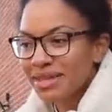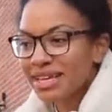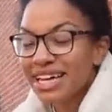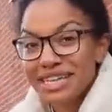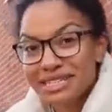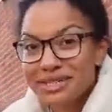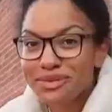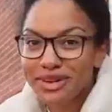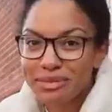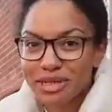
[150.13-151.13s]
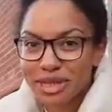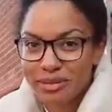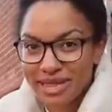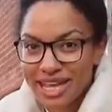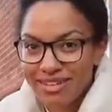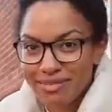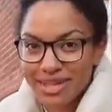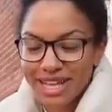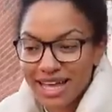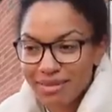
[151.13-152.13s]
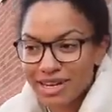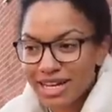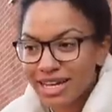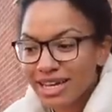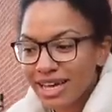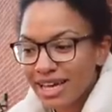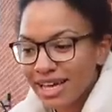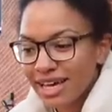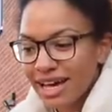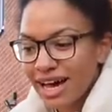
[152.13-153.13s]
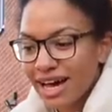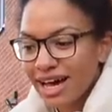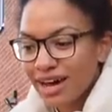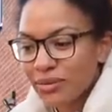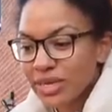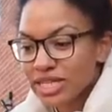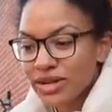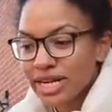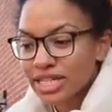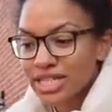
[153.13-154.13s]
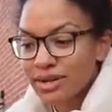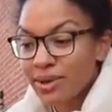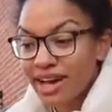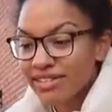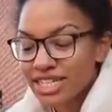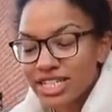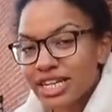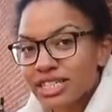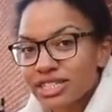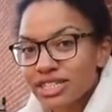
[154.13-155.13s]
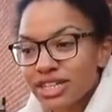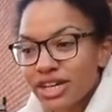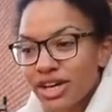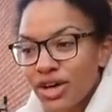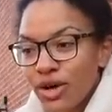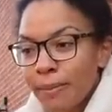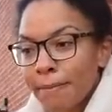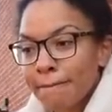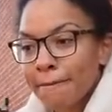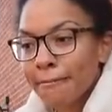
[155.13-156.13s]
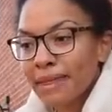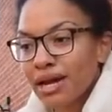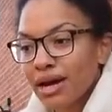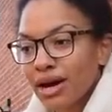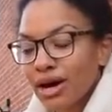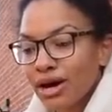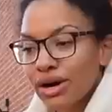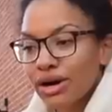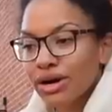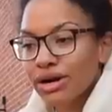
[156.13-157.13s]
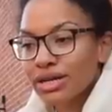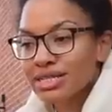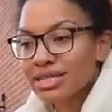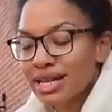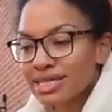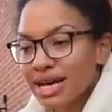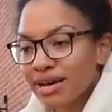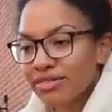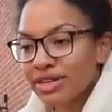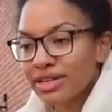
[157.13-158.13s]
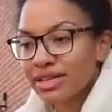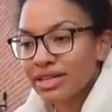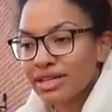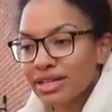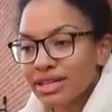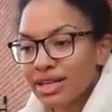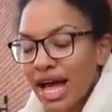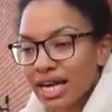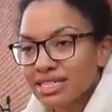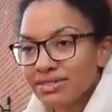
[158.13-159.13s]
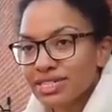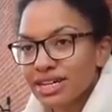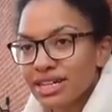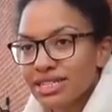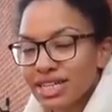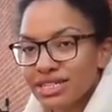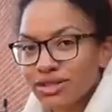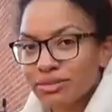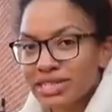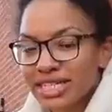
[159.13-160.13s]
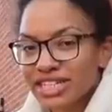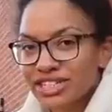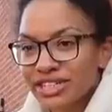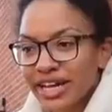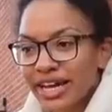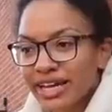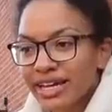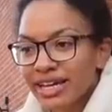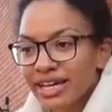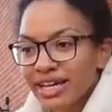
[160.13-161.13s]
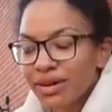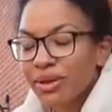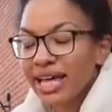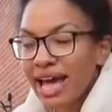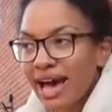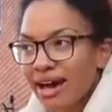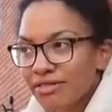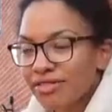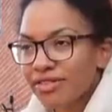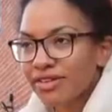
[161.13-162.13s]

It's still very much up in the air at the minute. We haven't exchanged. Our sellers haven't actually returned their documentation yet. Well, they have.